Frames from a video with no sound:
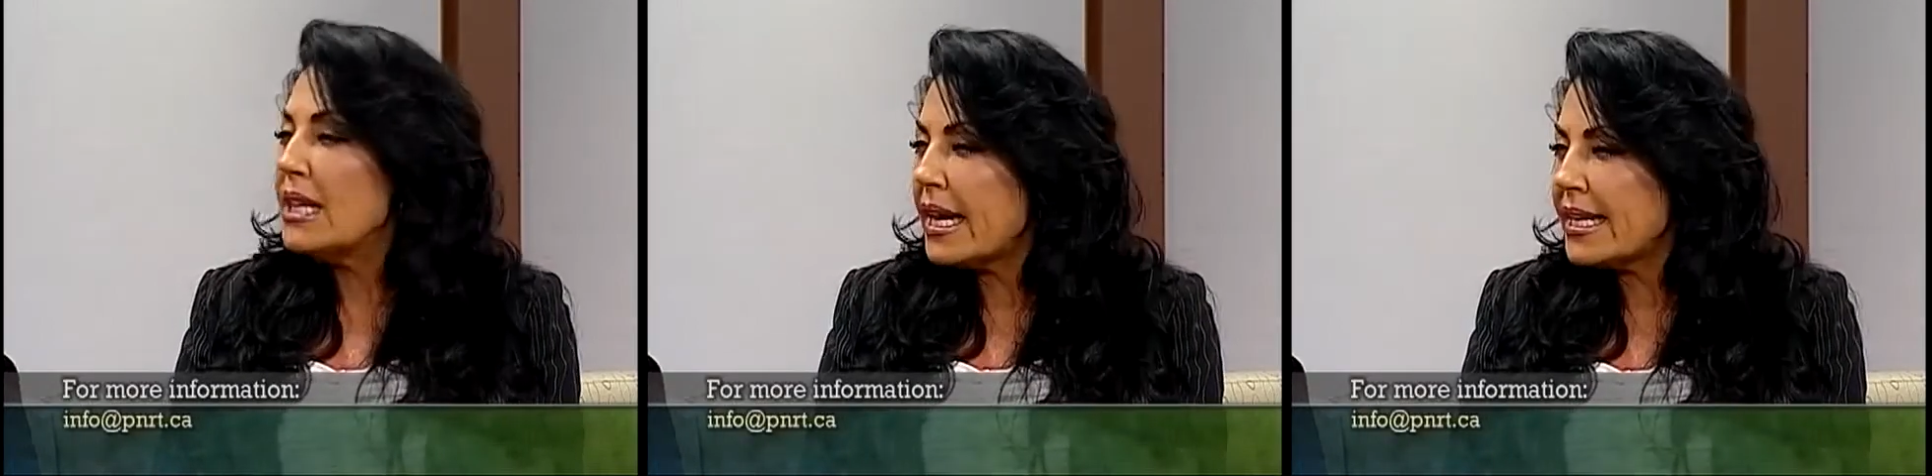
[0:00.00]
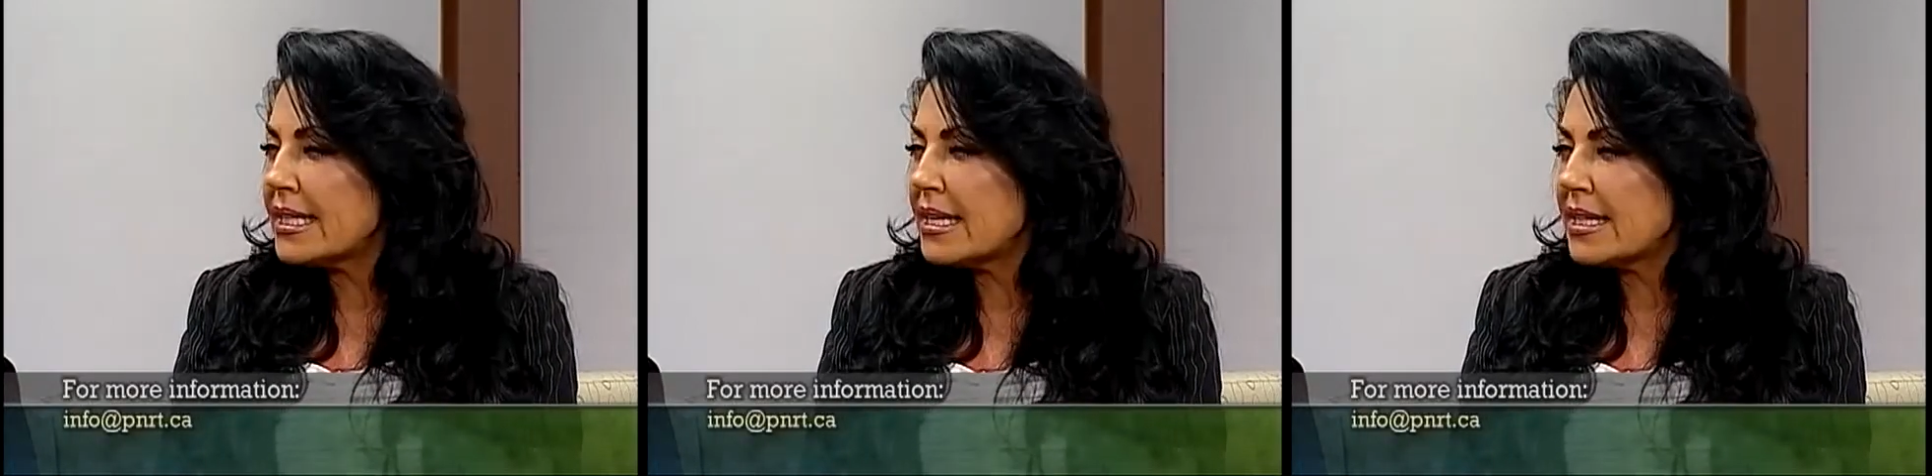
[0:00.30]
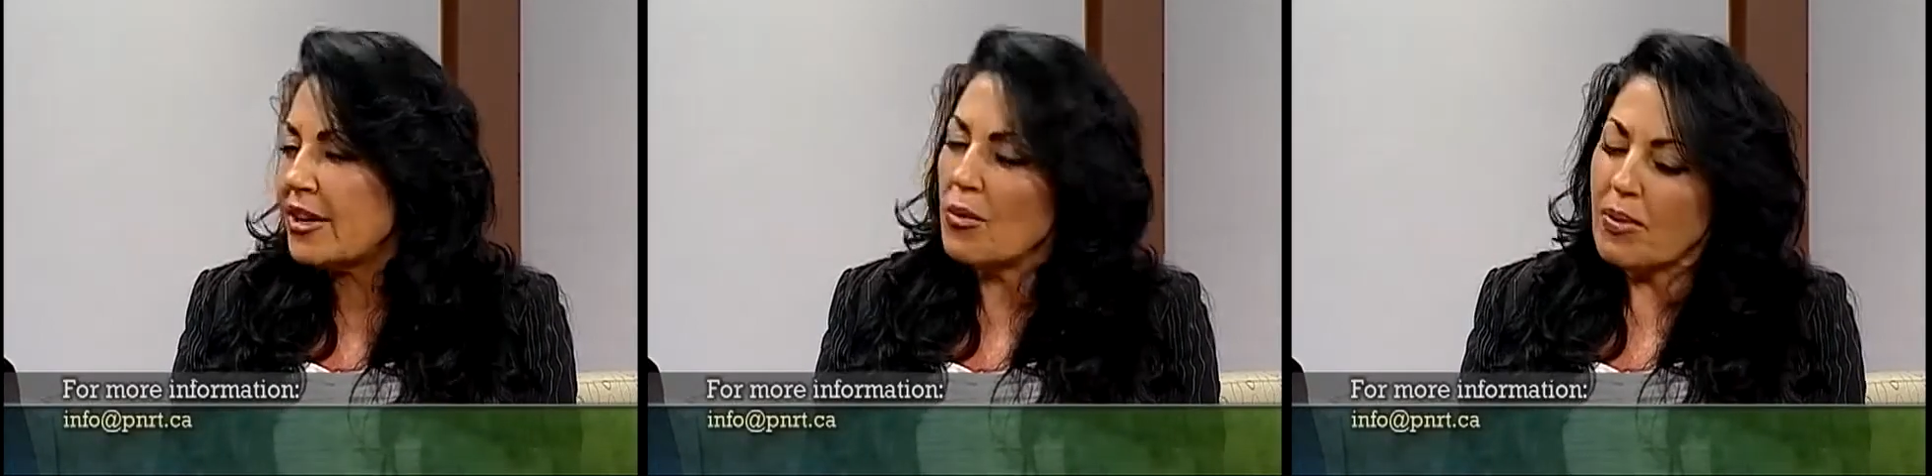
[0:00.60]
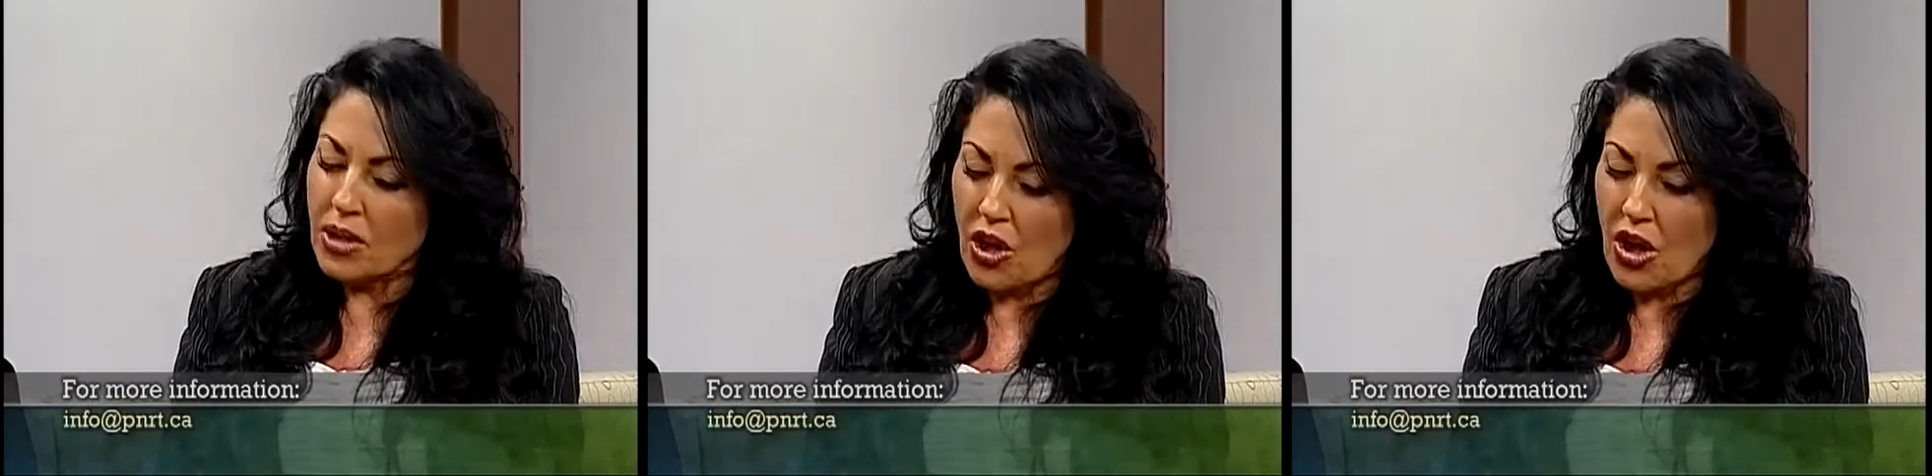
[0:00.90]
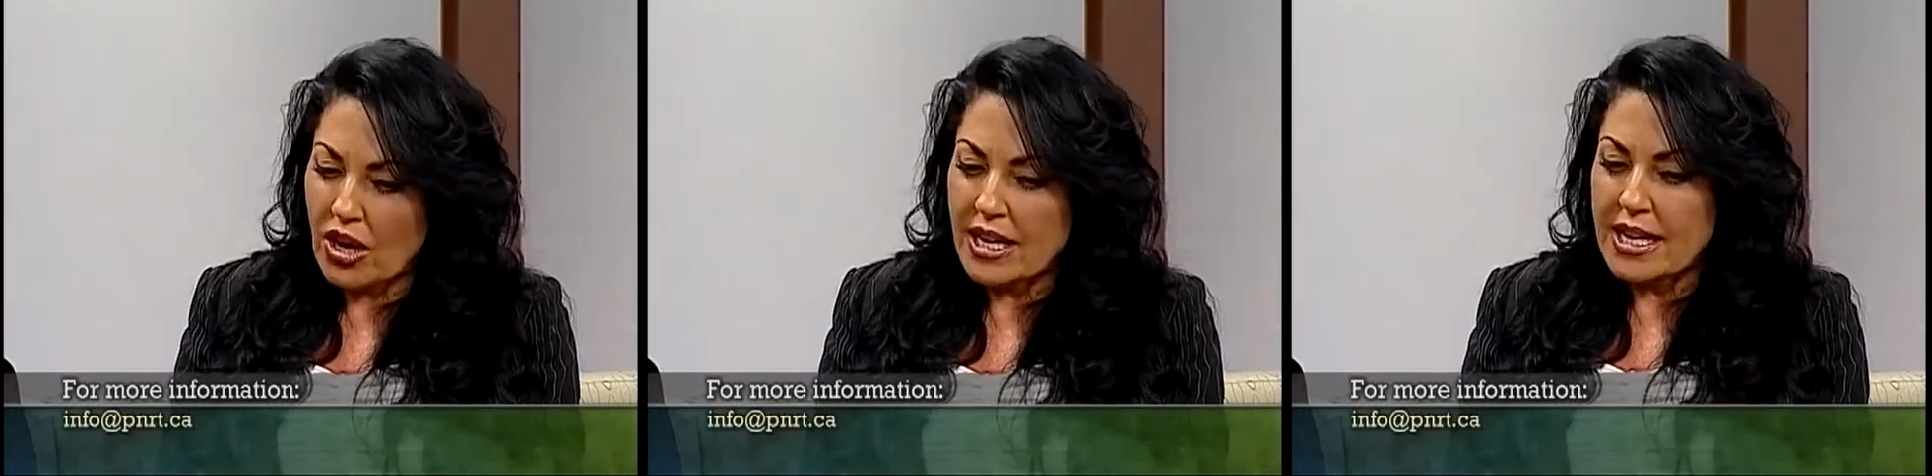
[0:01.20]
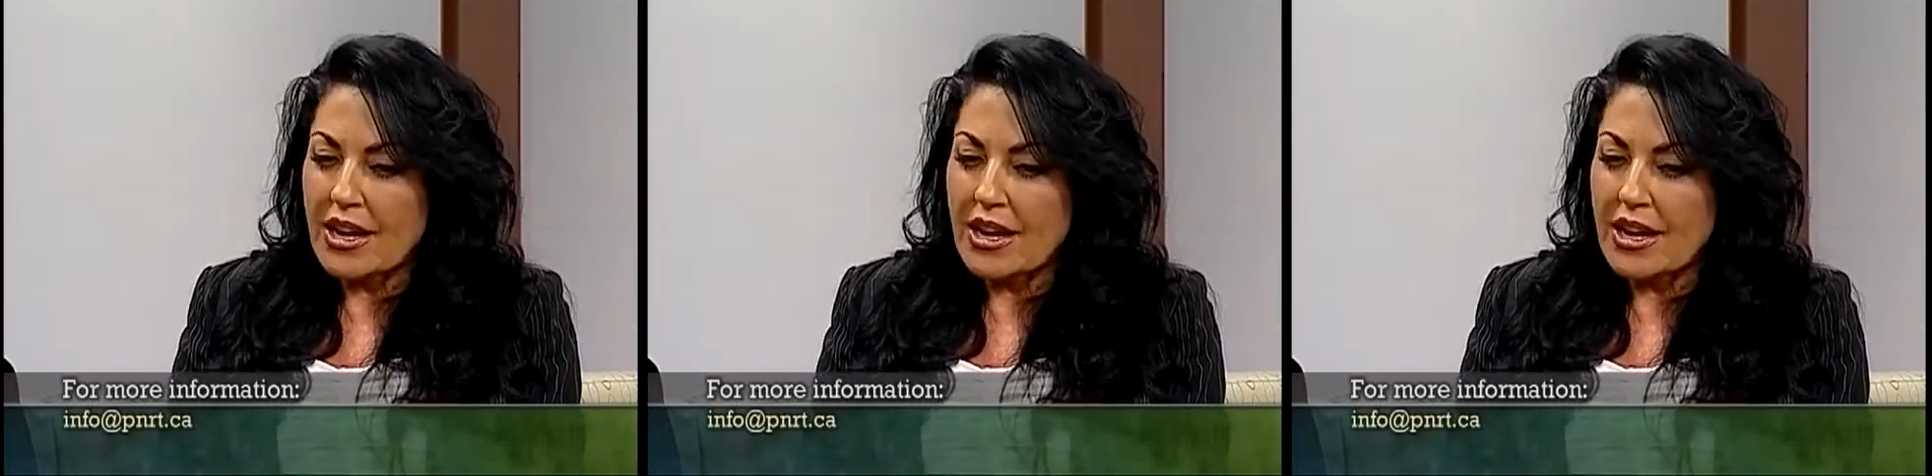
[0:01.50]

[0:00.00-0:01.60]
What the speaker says: likes us, I don't belong.